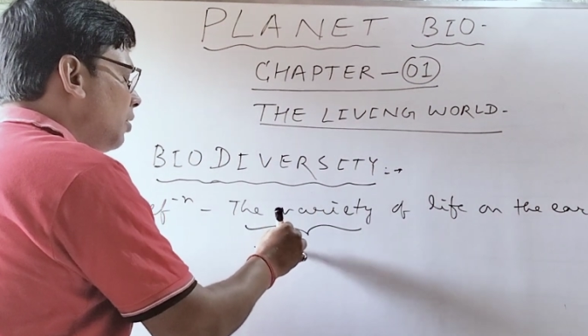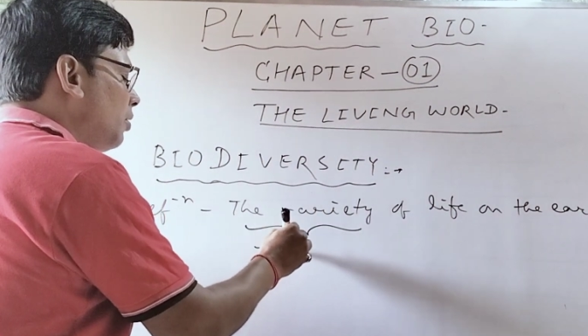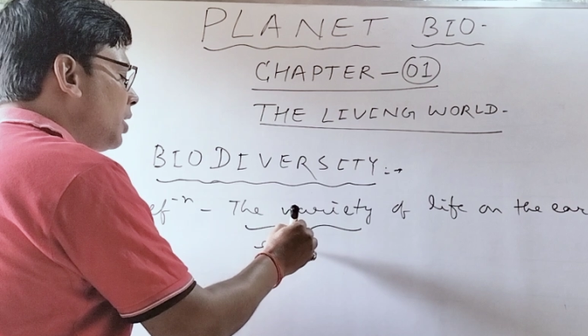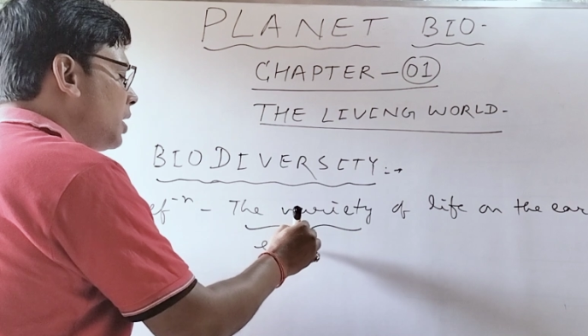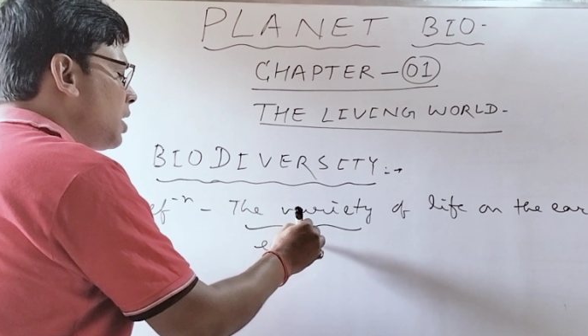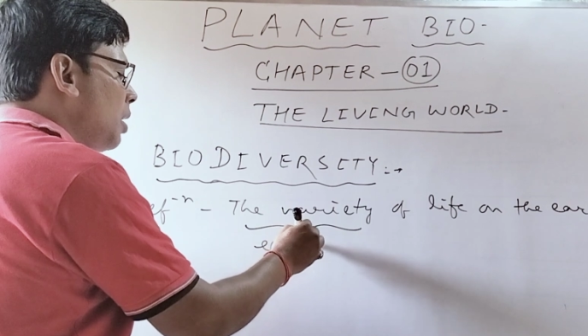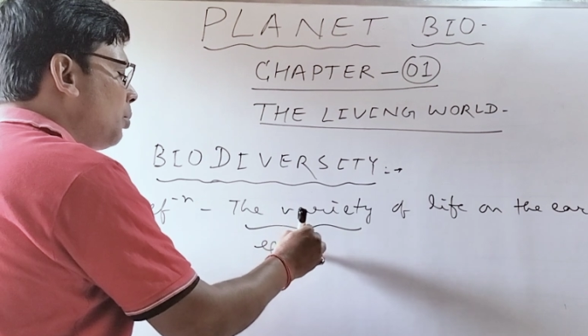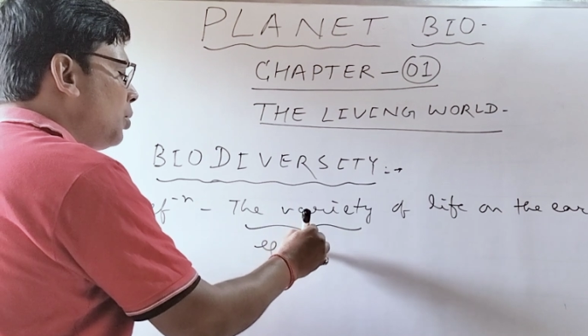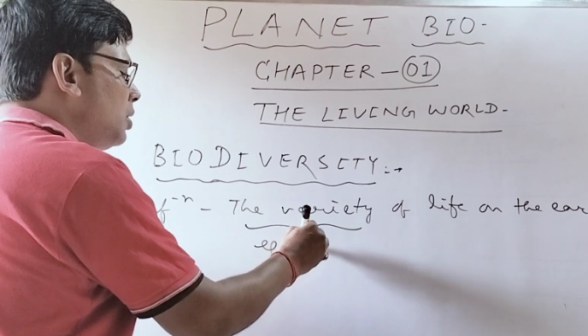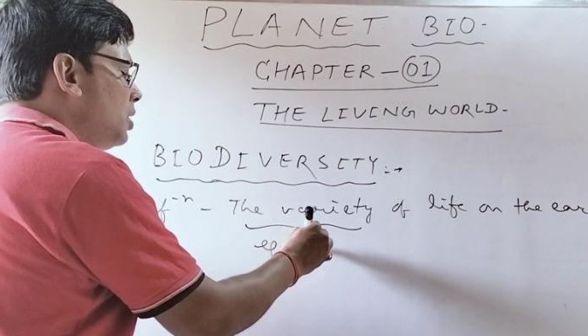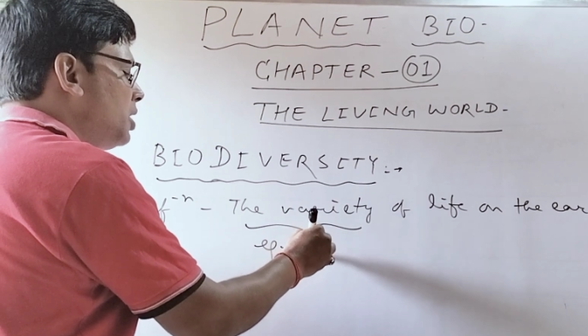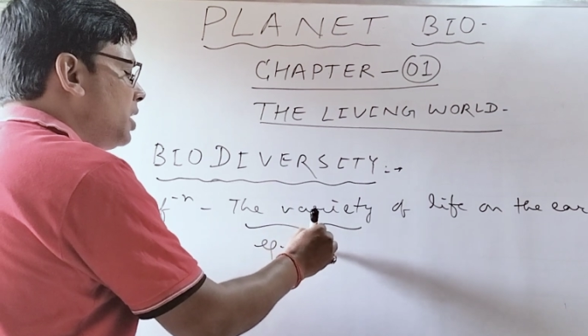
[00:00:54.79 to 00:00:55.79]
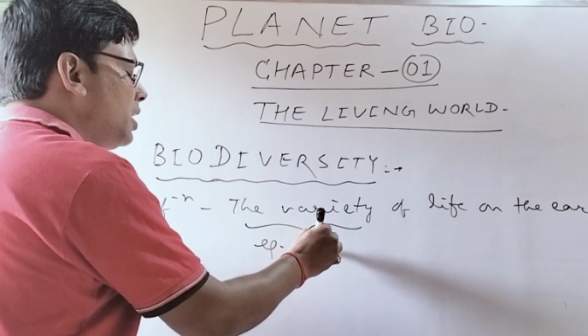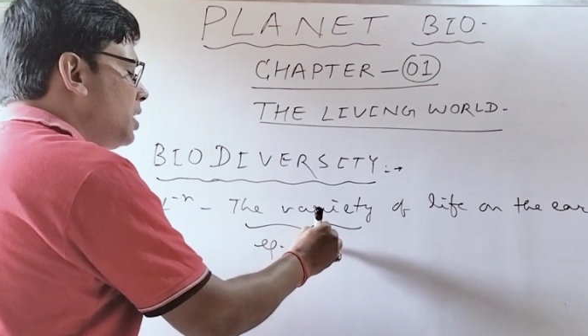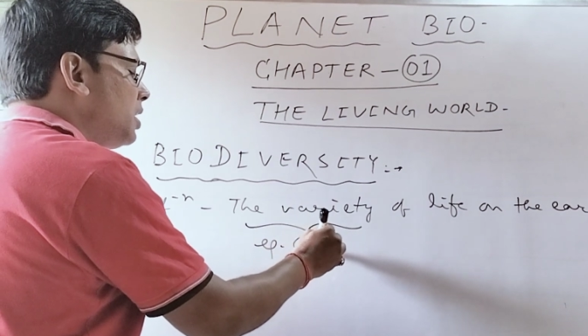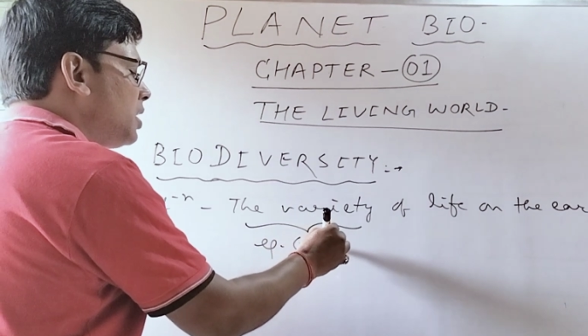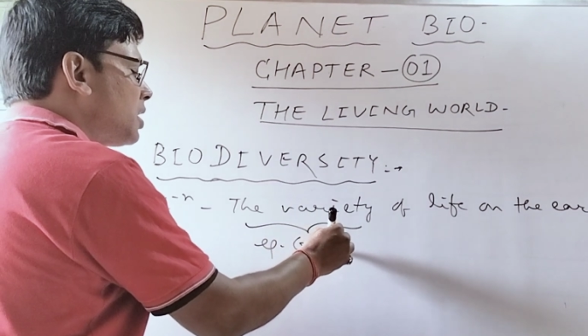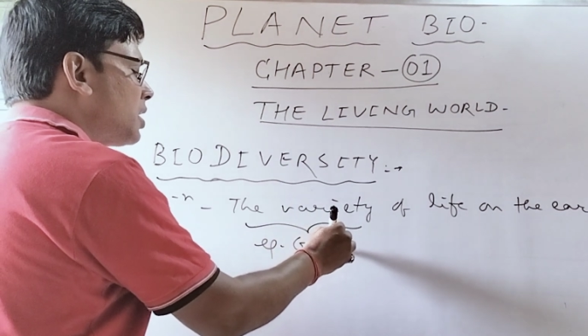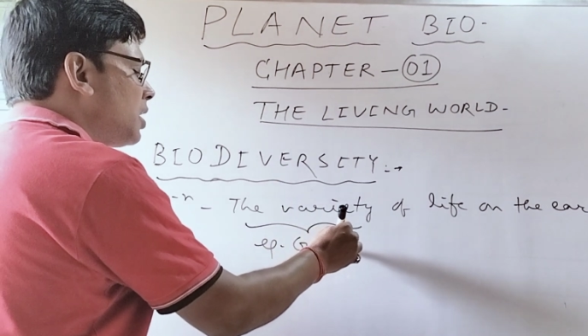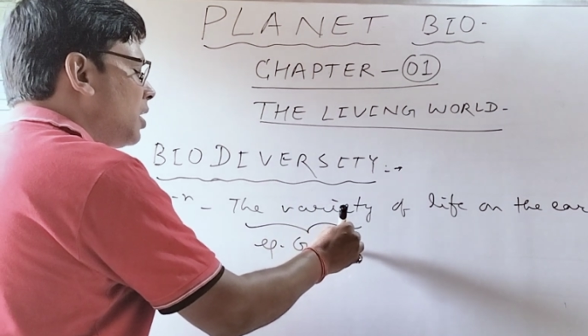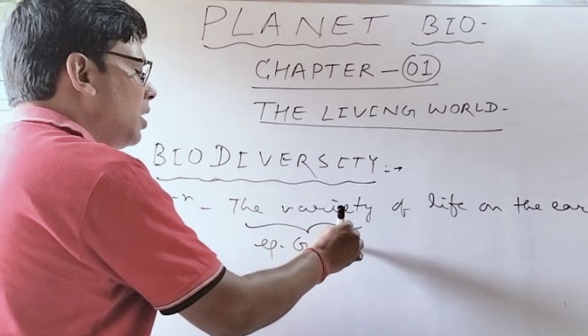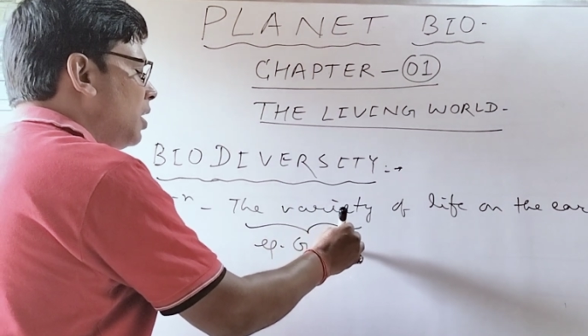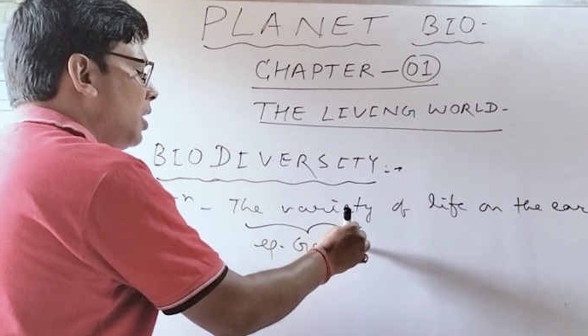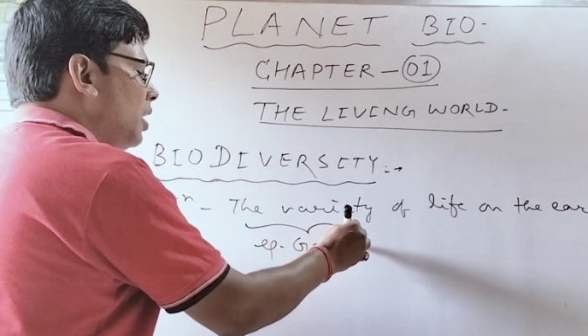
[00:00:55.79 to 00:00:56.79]
for example, genes,
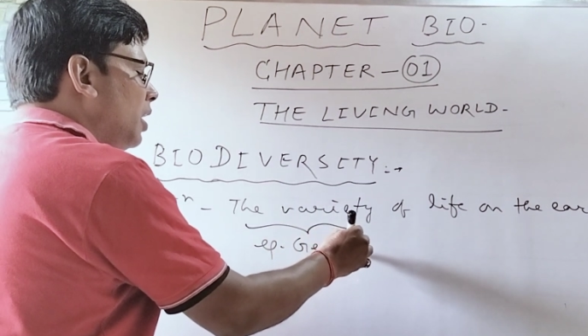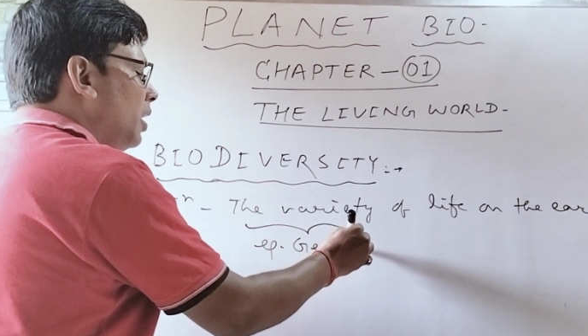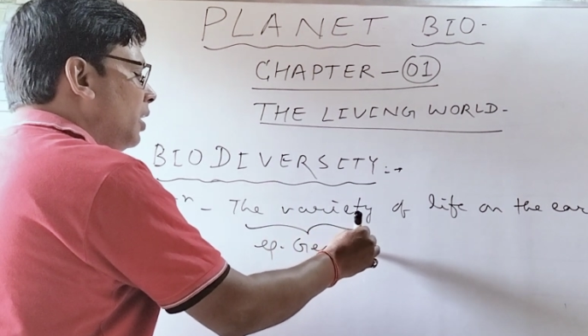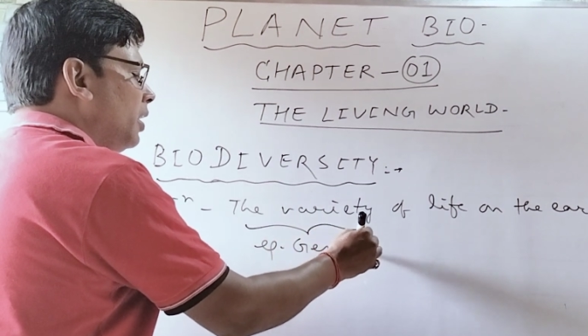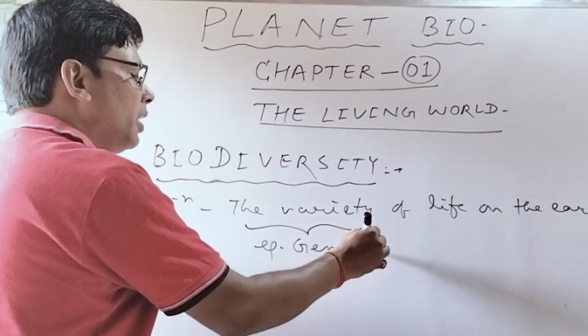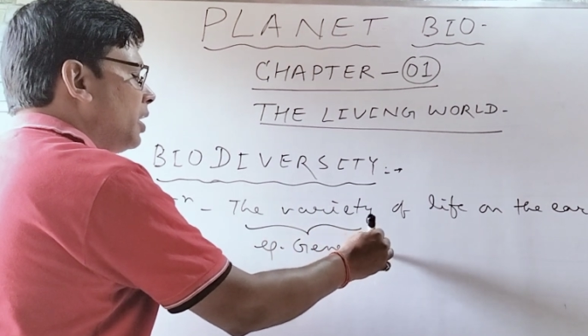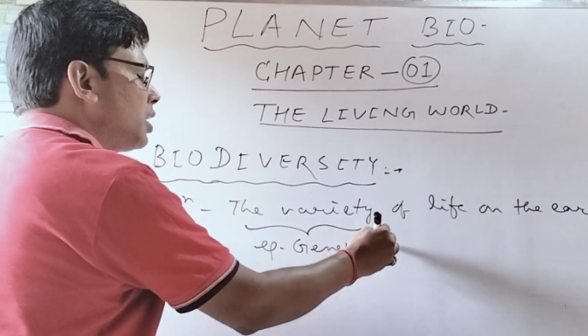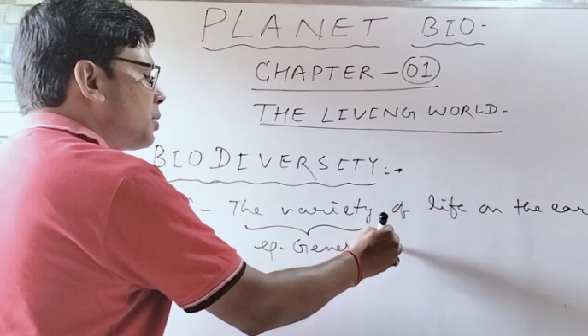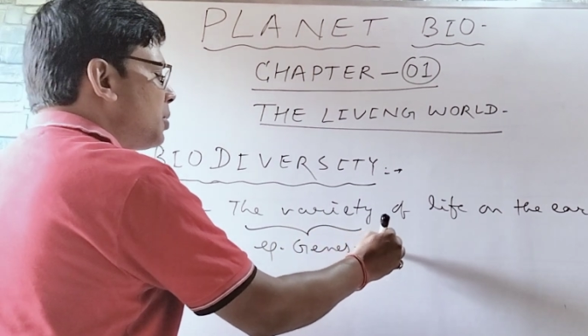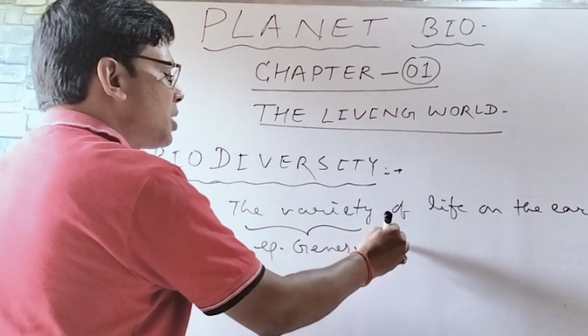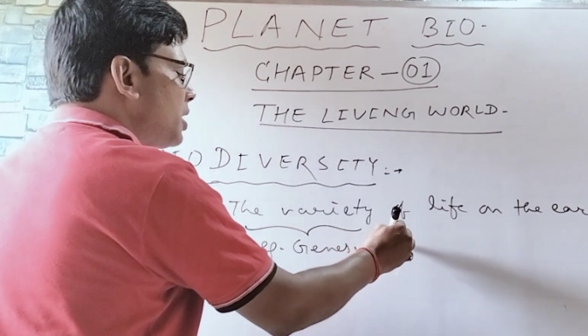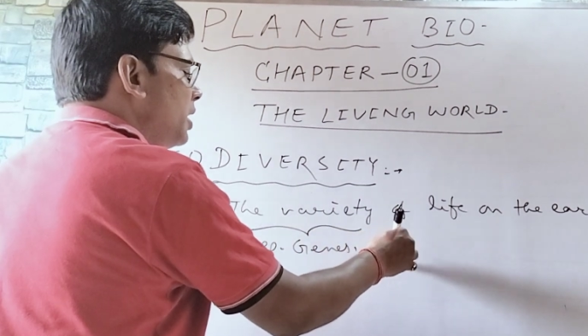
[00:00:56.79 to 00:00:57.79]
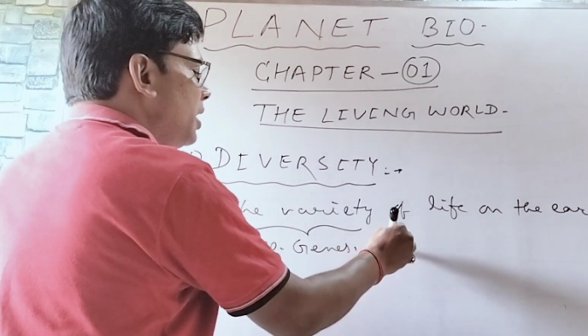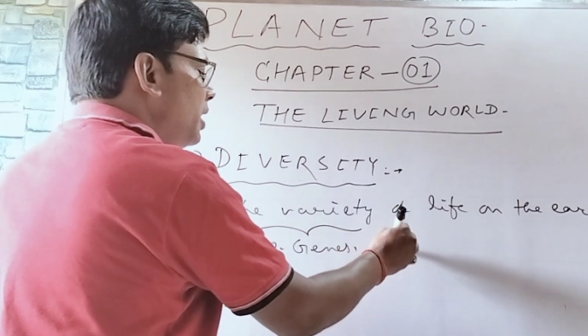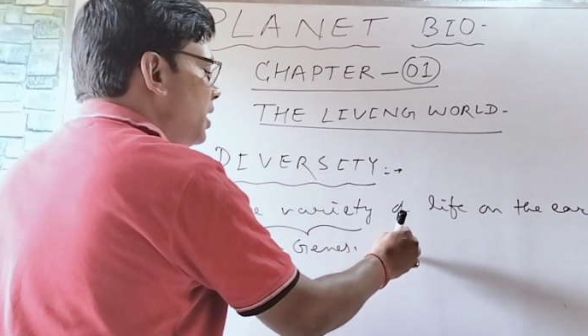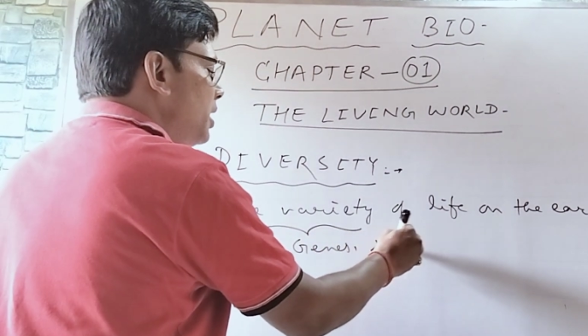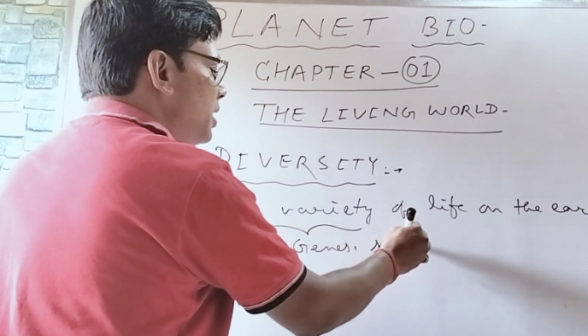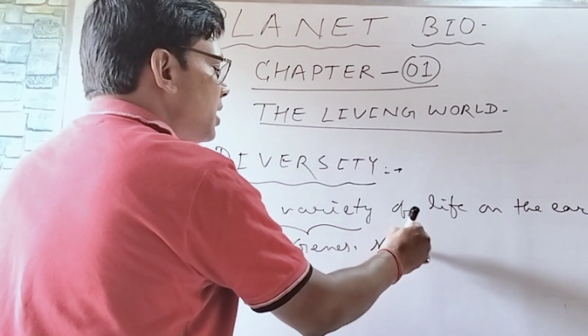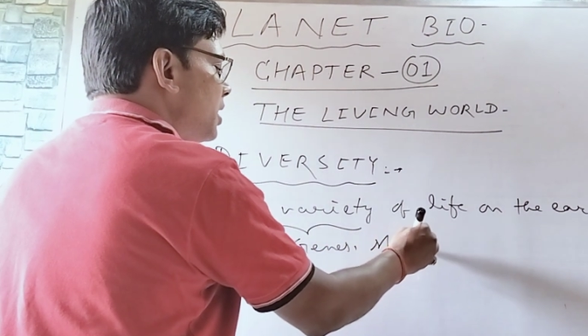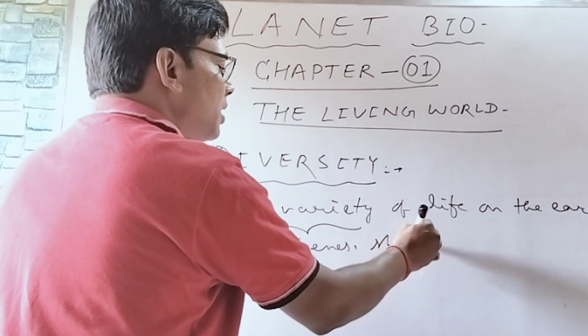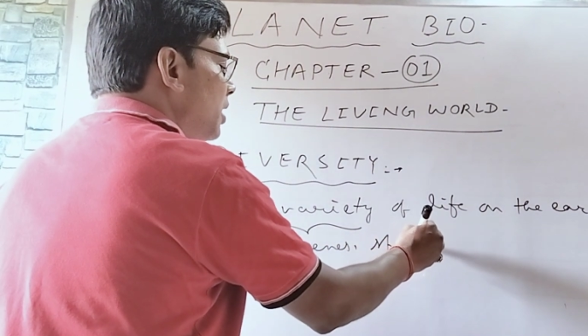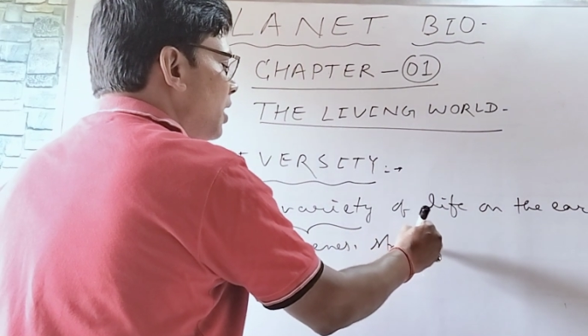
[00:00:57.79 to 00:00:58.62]
then species,